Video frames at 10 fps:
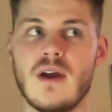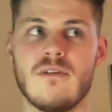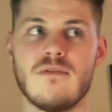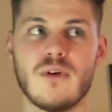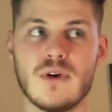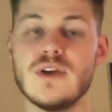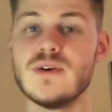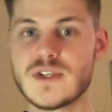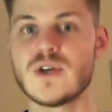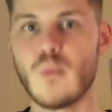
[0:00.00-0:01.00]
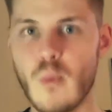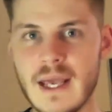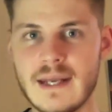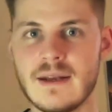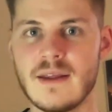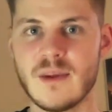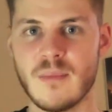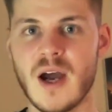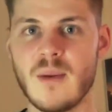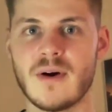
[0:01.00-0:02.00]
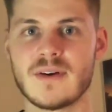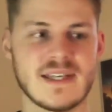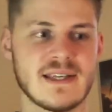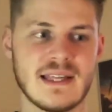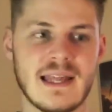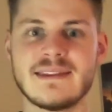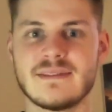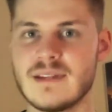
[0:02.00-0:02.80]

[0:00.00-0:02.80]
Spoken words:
for you to win the buy box and